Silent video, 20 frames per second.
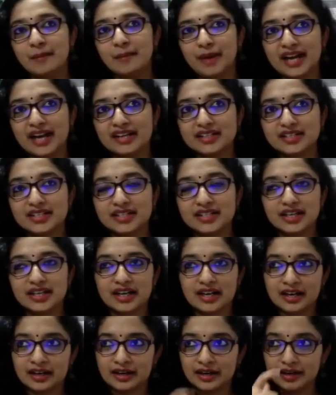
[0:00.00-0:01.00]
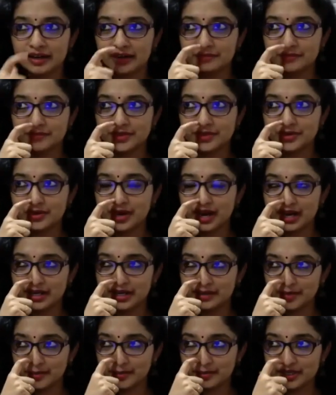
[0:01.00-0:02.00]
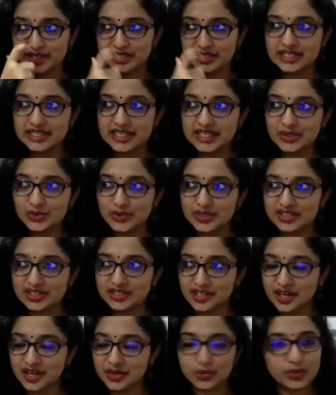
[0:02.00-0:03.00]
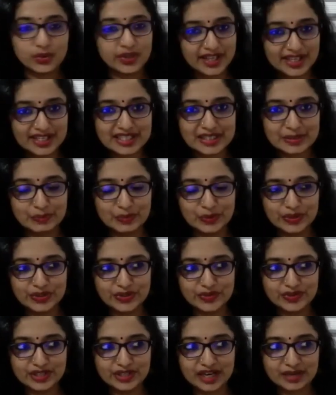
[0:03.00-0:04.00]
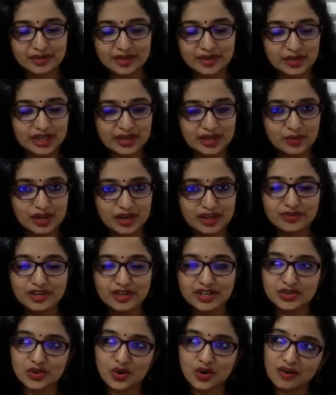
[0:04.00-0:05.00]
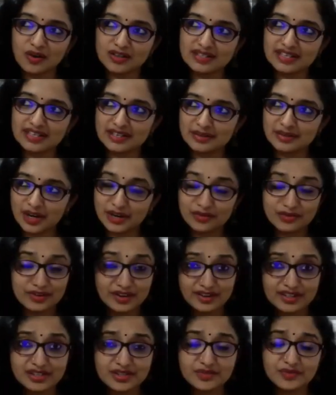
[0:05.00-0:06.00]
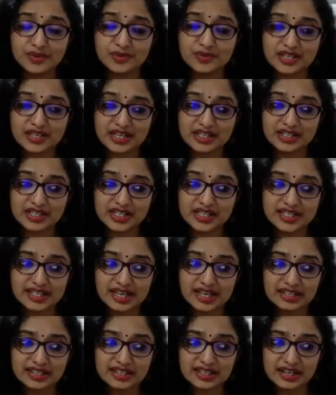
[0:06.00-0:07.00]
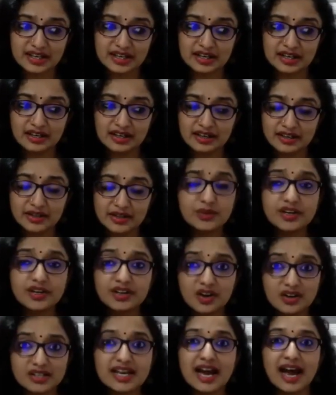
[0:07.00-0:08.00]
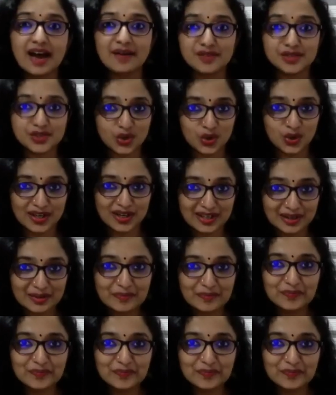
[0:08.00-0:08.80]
But, I remember listening to Indra Nui at some point of time in one of her talks and one of her interviews, and she said, you cannot have it all.